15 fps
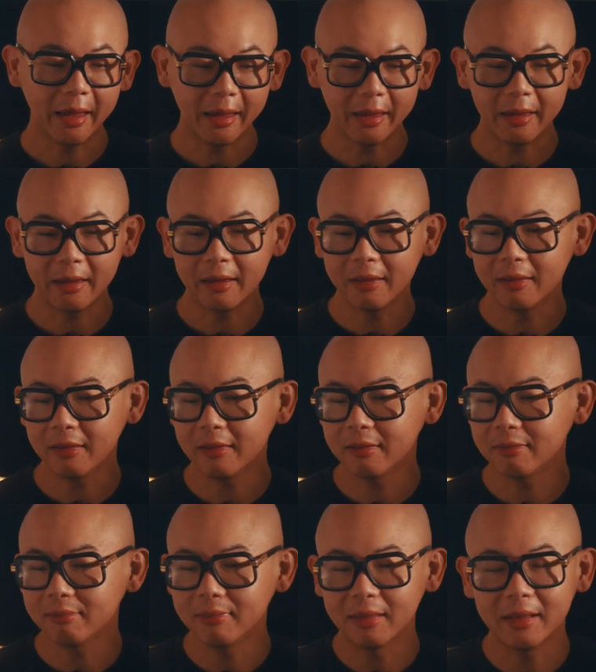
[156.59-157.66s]

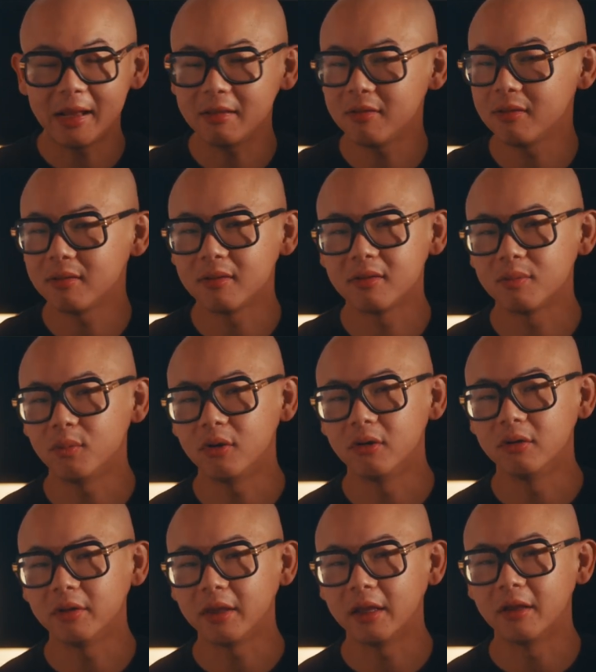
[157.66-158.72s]
And lenses are
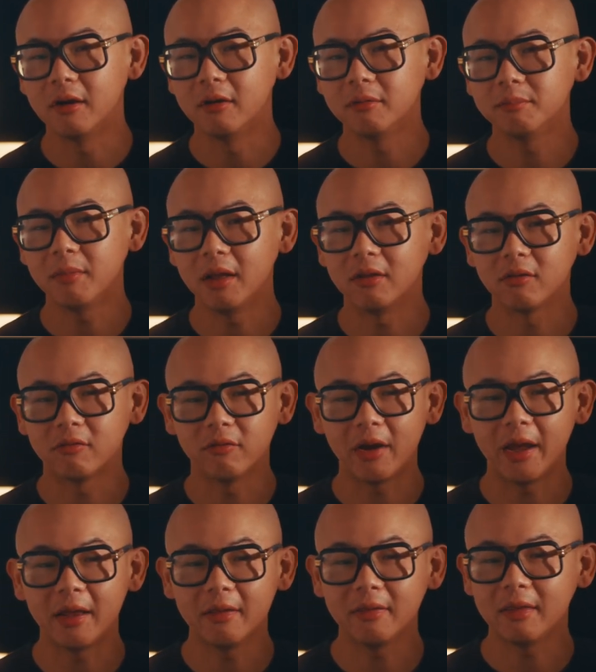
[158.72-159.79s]
small, you know, it's
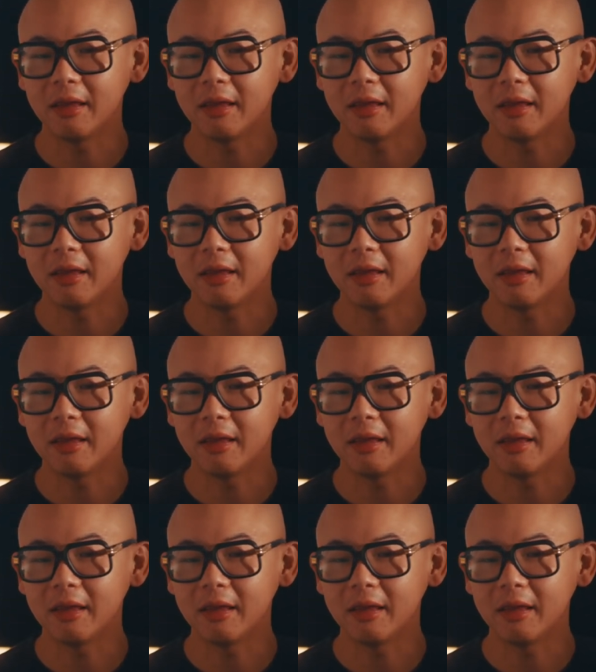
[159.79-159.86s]
great.